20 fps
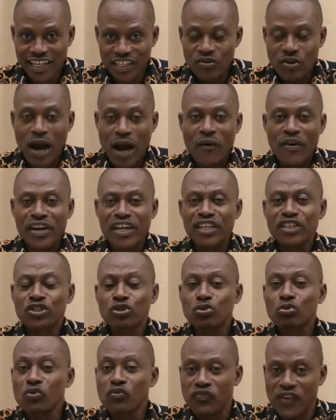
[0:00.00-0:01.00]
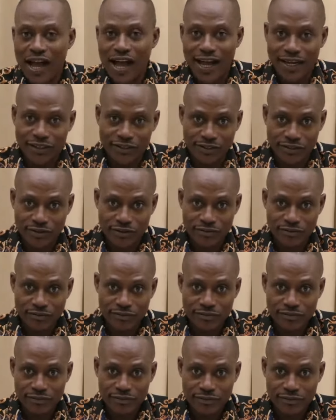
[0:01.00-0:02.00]
You are reading too fast.
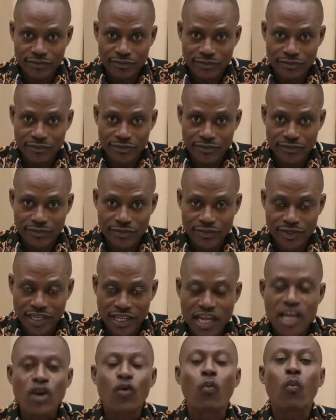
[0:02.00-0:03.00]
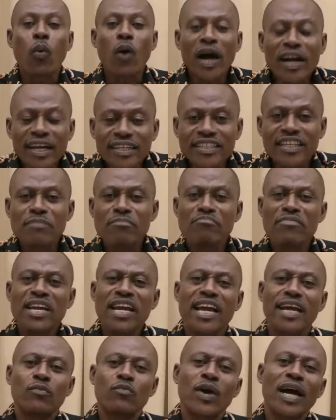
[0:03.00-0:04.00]
What does it
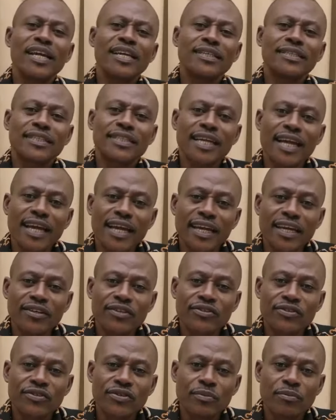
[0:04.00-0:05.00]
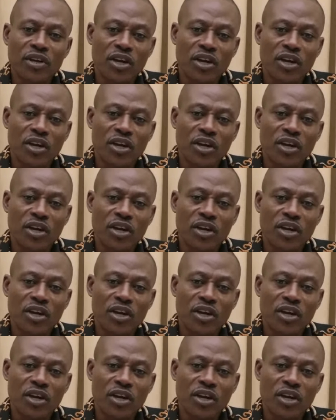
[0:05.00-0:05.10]
mean when it says,